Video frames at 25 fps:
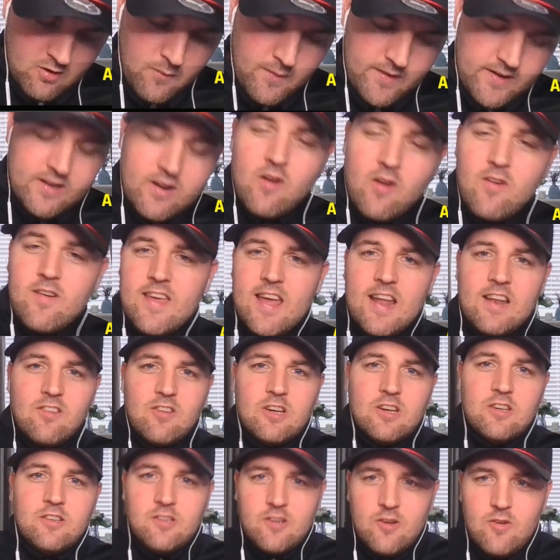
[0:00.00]
can only
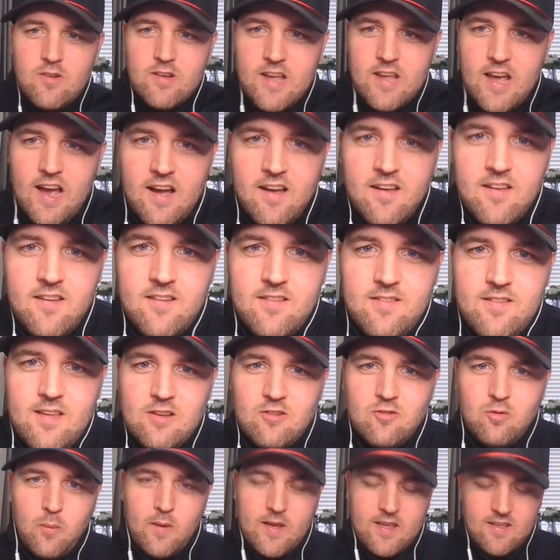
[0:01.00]
enter Junior
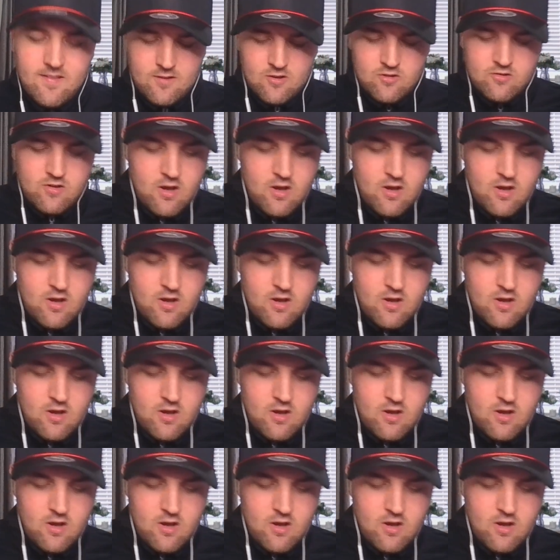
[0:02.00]
this week. There's no